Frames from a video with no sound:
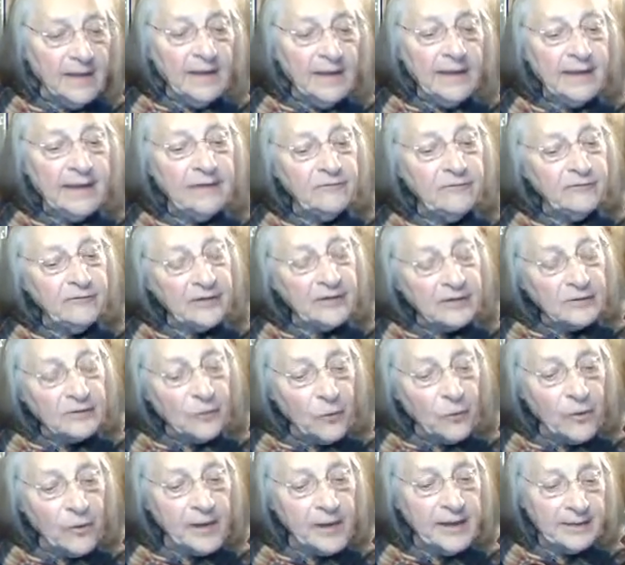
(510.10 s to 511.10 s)
In
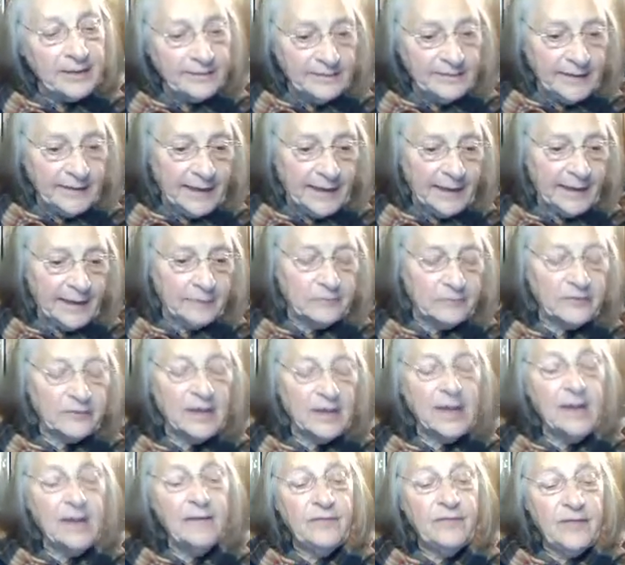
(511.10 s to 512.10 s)
Victorian times,
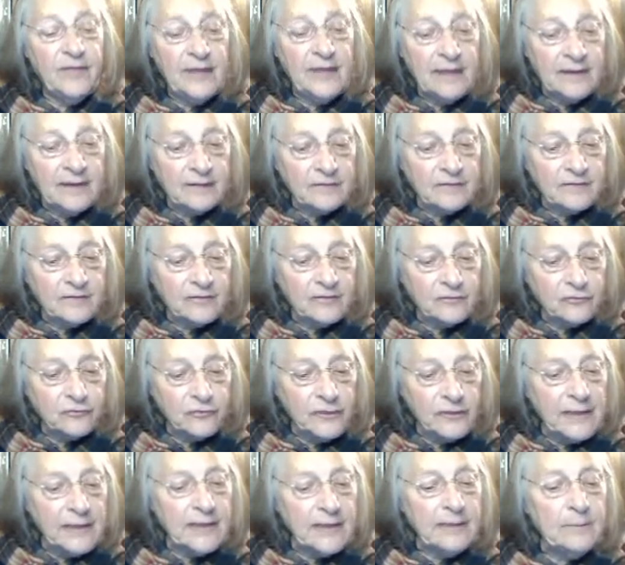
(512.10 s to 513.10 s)
the
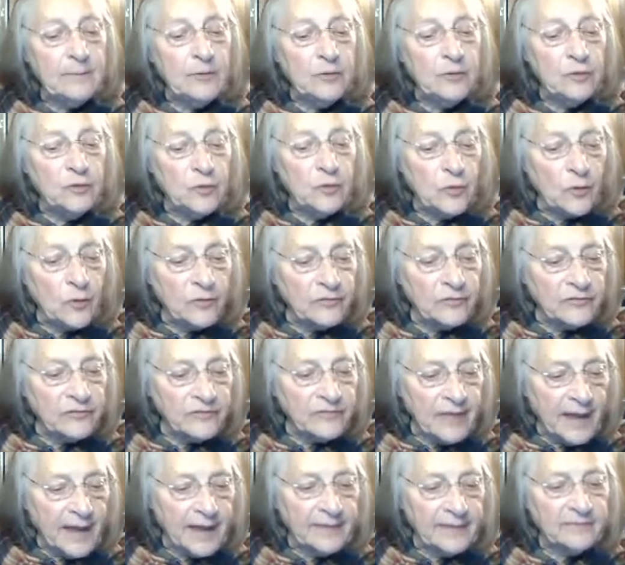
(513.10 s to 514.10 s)
extreme north
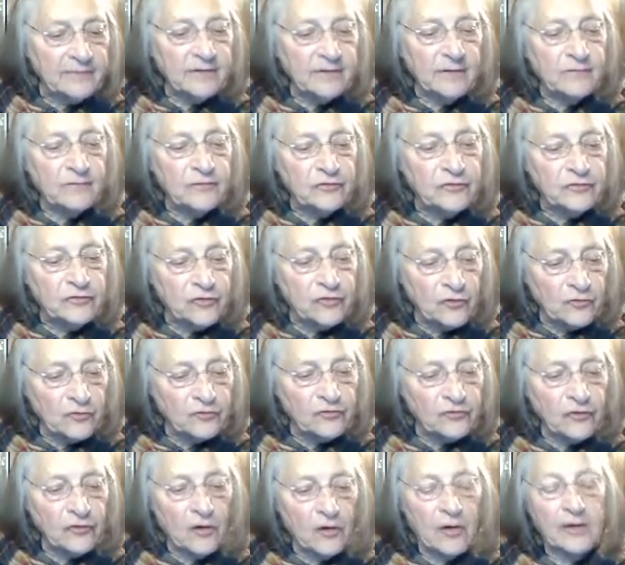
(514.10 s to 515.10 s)
sides of the
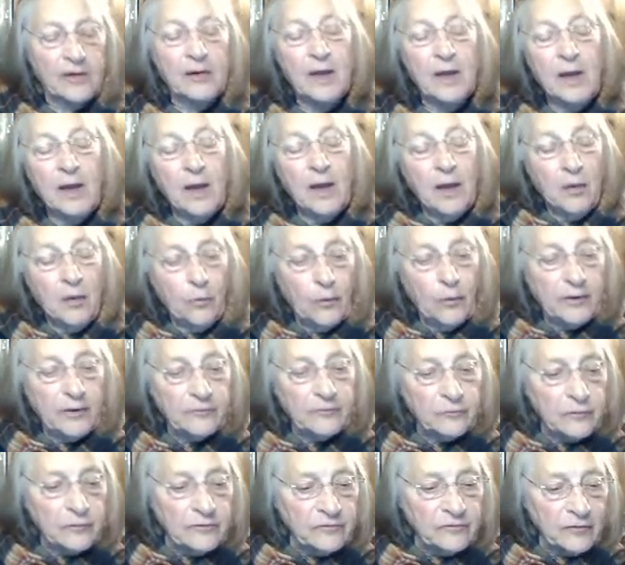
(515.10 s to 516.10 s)
churchyard
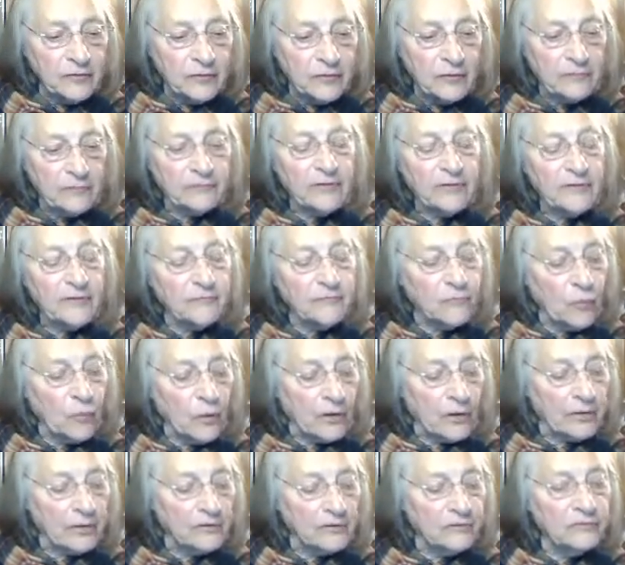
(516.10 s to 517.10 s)
was reserved
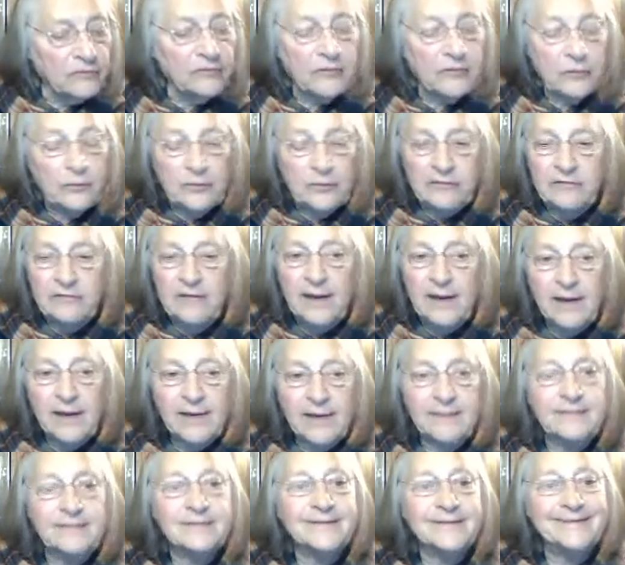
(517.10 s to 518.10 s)
for
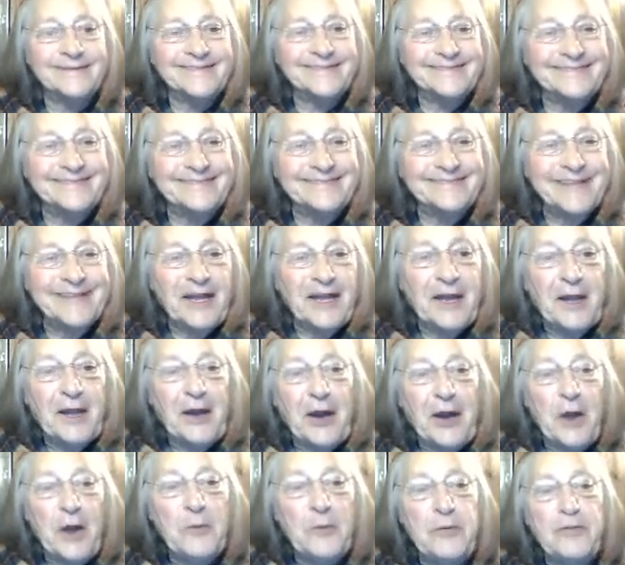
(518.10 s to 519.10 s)
suicides.
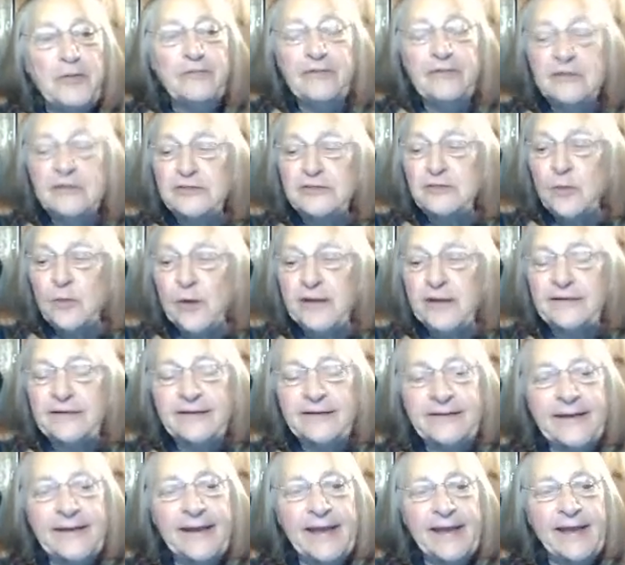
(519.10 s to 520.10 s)
Hope you've enjoyed
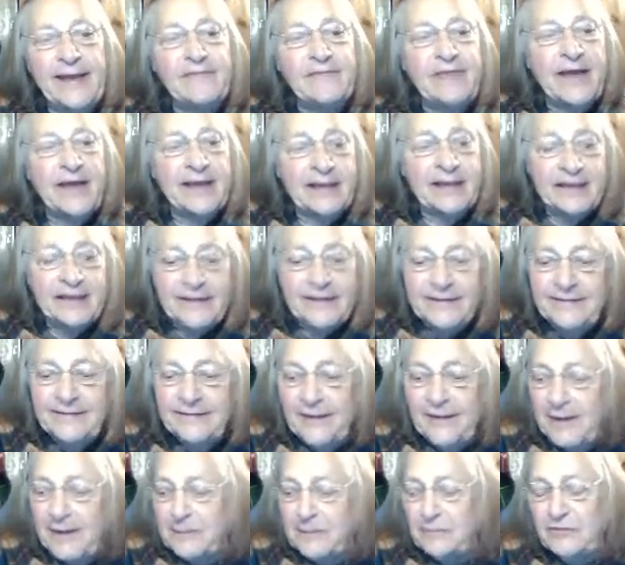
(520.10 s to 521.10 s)
today. I've had a good
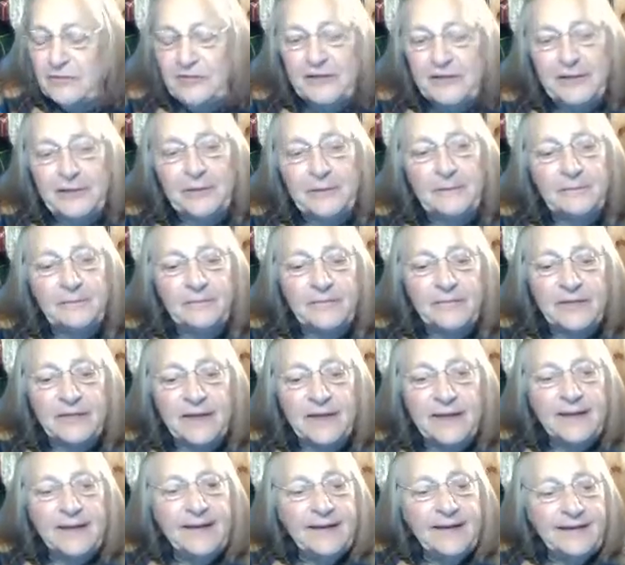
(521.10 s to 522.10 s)
time too.
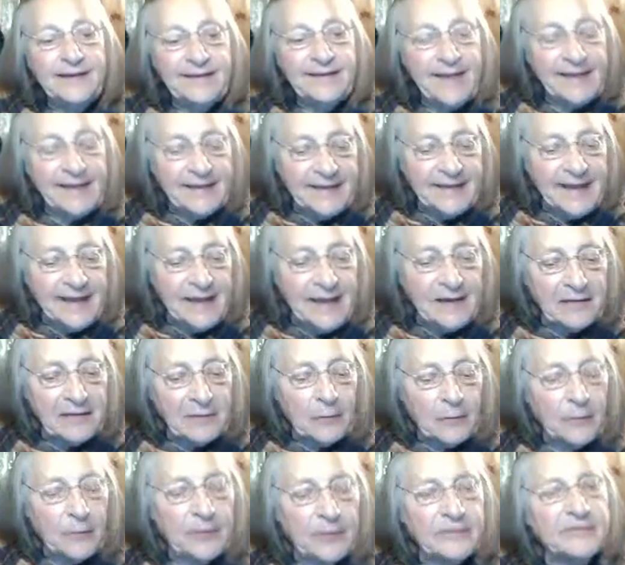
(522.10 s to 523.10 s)
Take care.
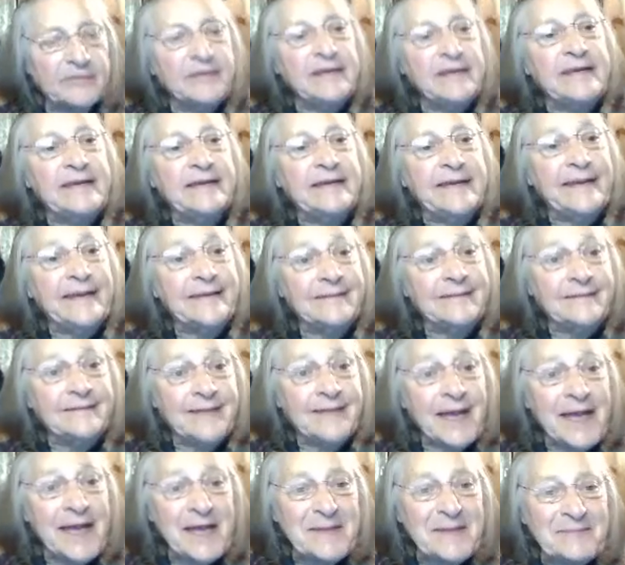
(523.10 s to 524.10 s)
We'll see you next
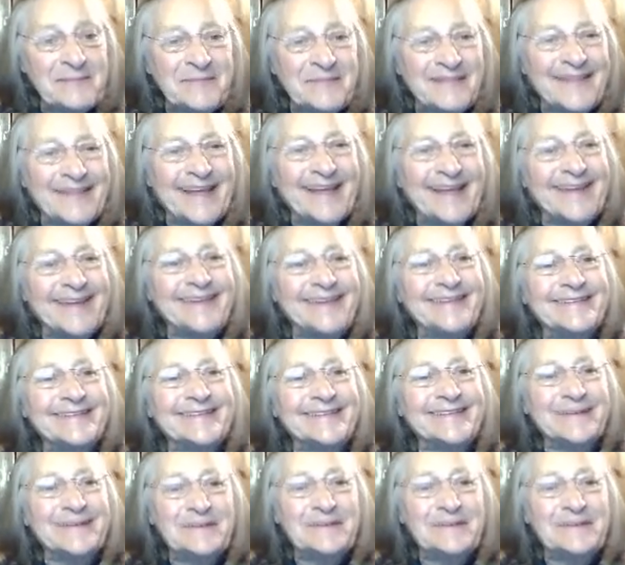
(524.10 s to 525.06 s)
time. Thanks.